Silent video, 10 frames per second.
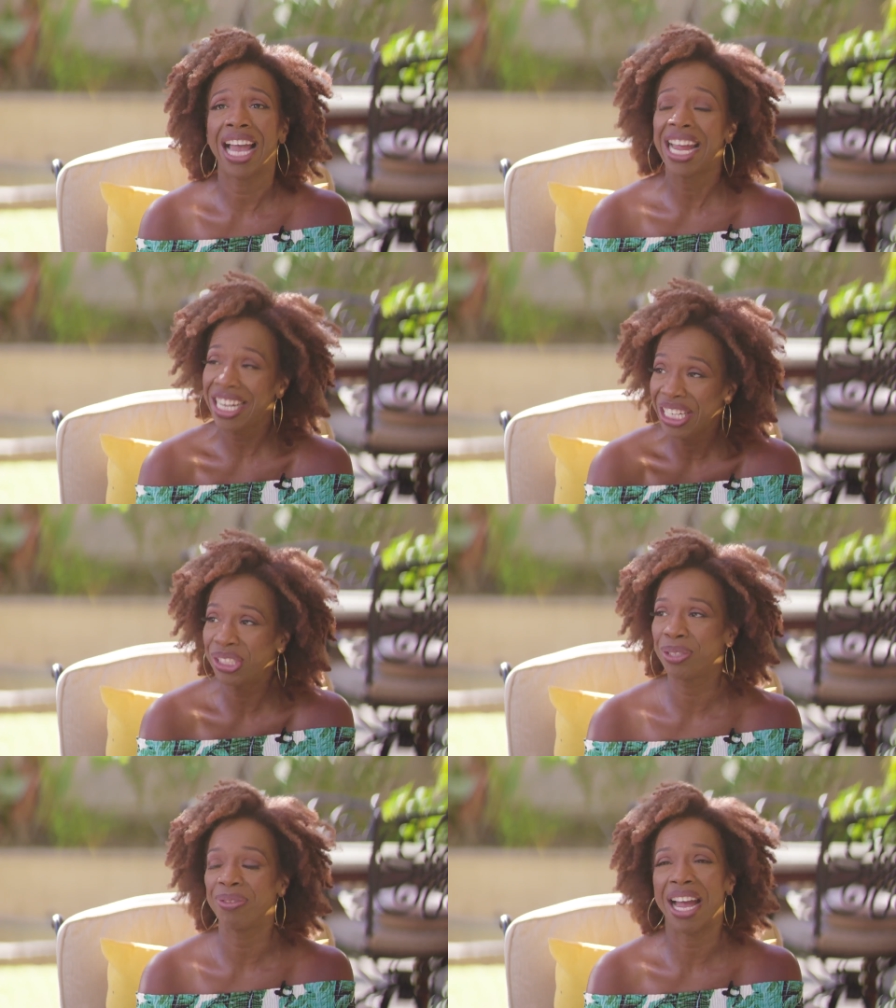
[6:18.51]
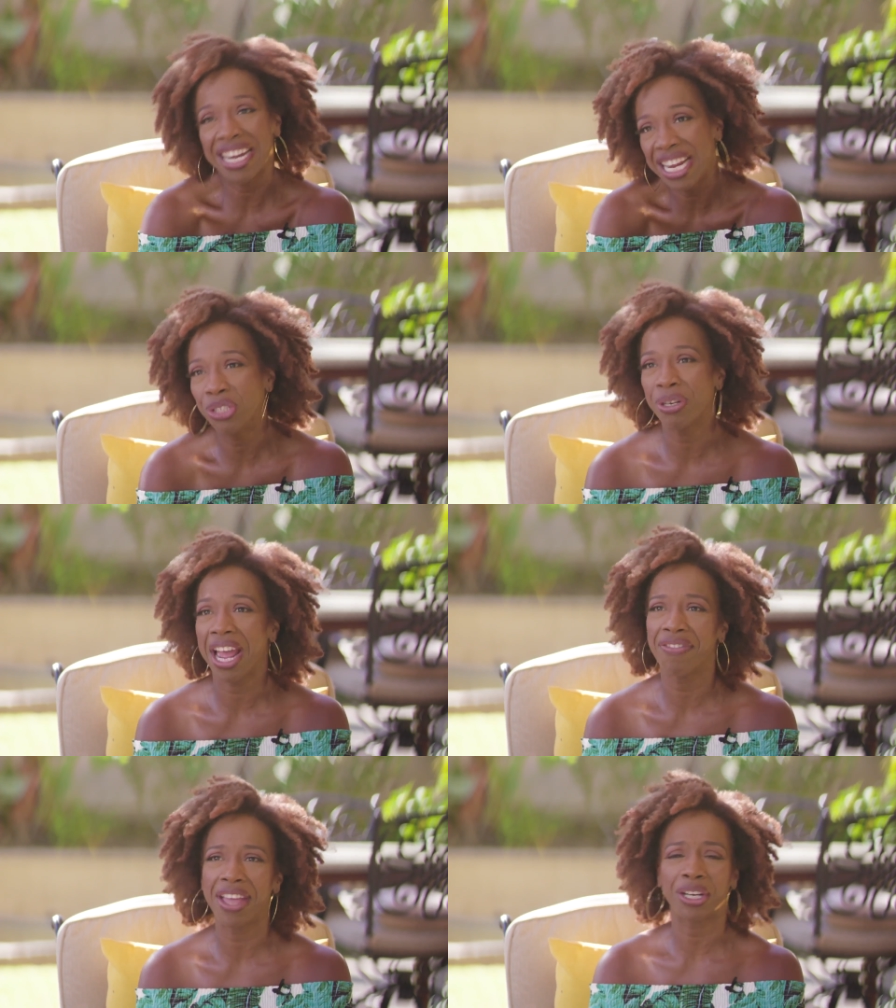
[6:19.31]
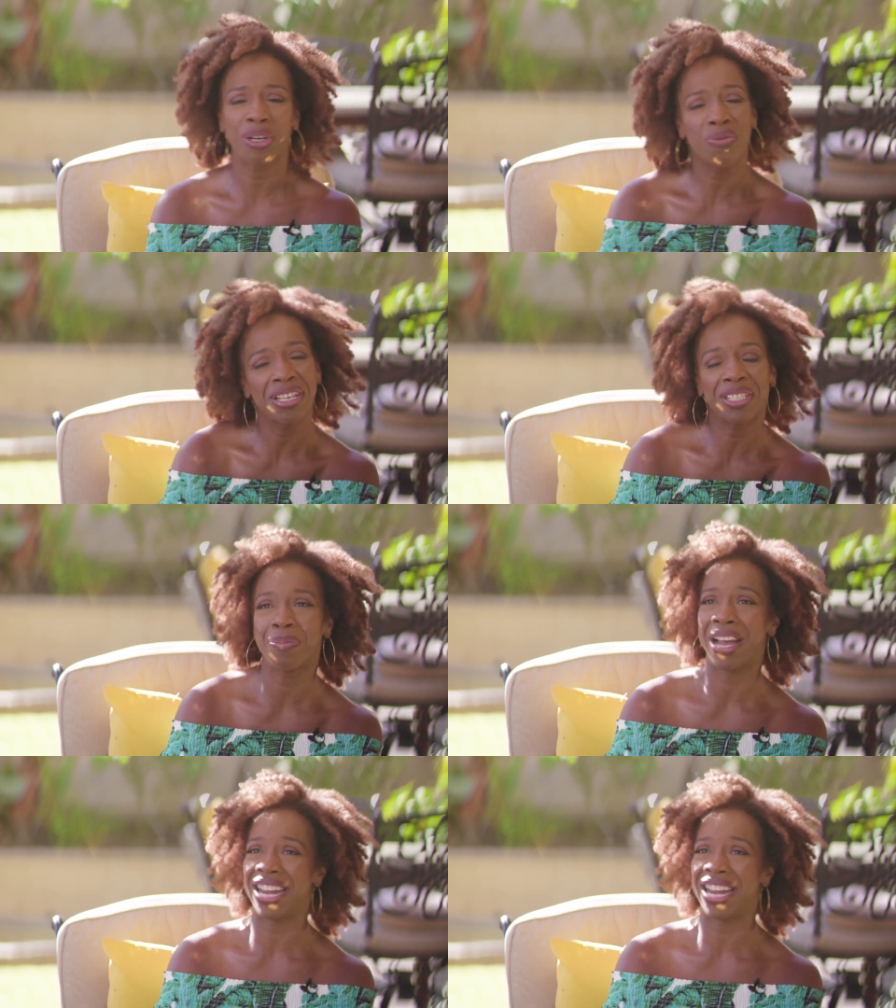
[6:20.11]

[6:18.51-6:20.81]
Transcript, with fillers: I need you. I need you to have that charisma.